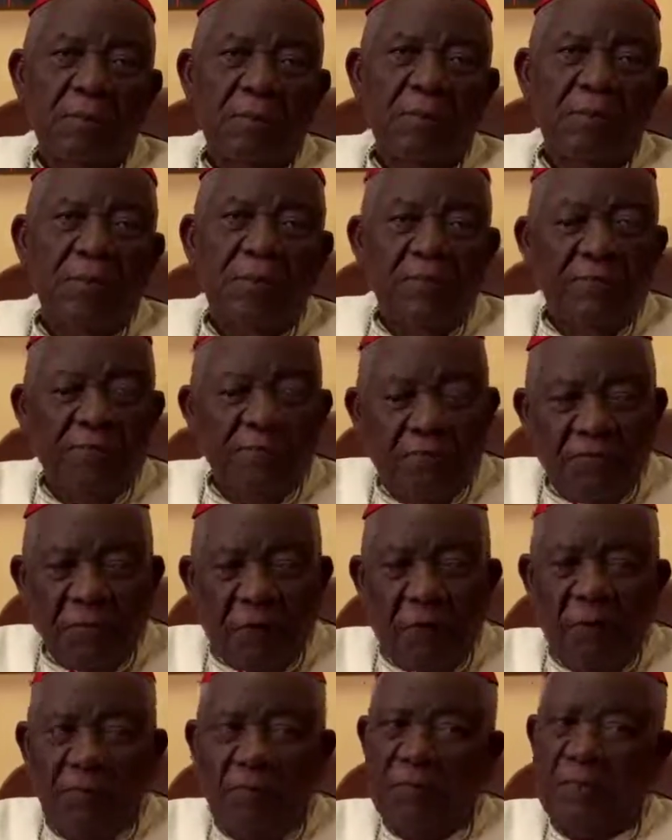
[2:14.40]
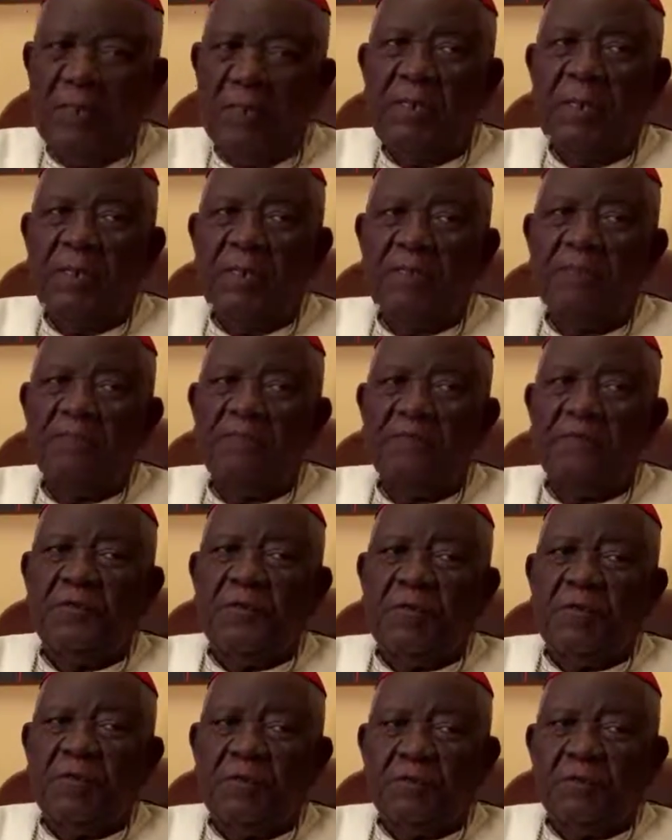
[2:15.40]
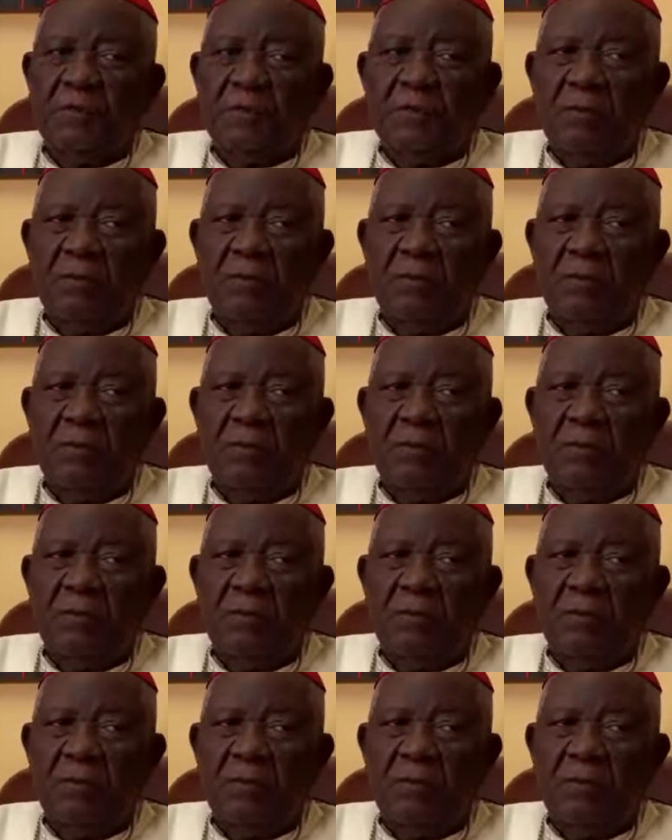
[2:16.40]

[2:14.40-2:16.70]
inform the head of state